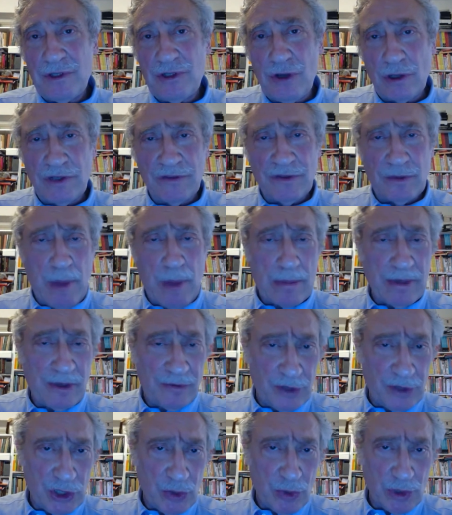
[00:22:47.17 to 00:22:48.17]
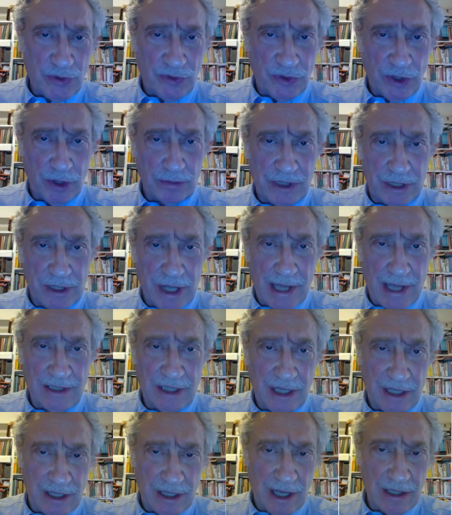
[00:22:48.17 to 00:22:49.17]
Searching for Bobby Fischer was filmed in
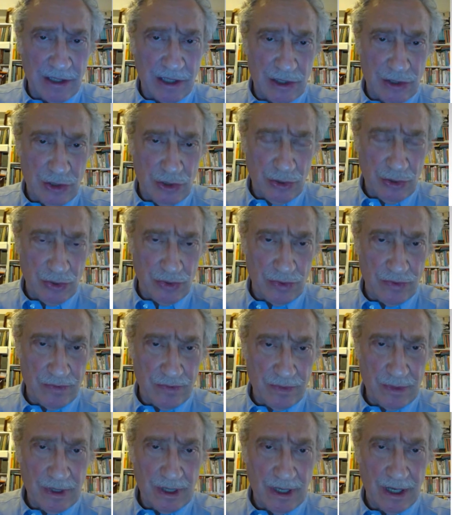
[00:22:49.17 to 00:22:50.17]
1992.